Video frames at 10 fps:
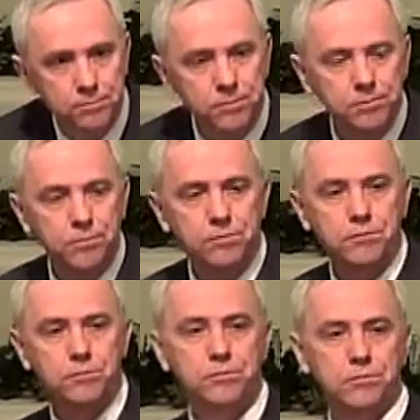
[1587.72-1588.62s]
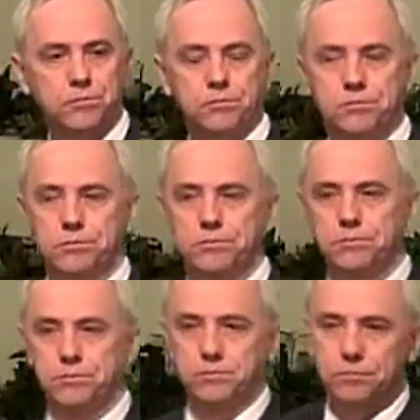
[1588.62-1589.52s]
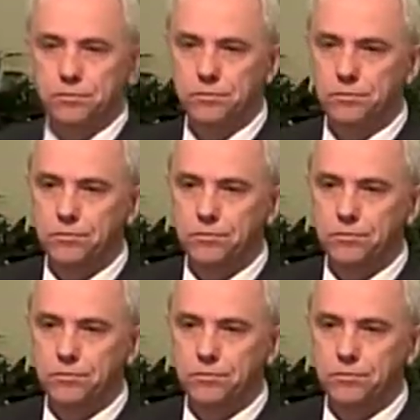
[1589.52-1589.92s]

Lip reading: (silence)